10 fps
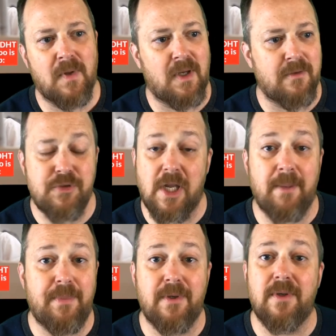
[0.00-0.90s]
of
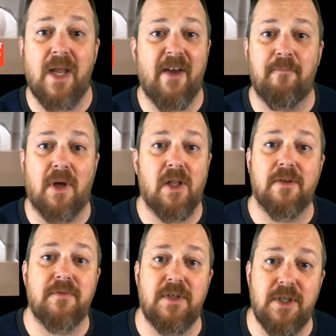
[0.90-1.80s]
shampoo and a half bottle
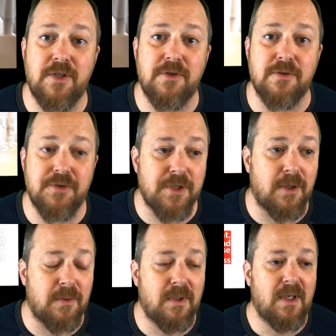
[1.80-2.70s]
of conditioner.
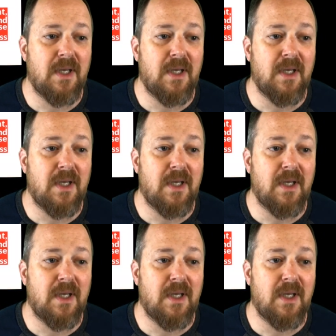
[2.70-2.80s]
So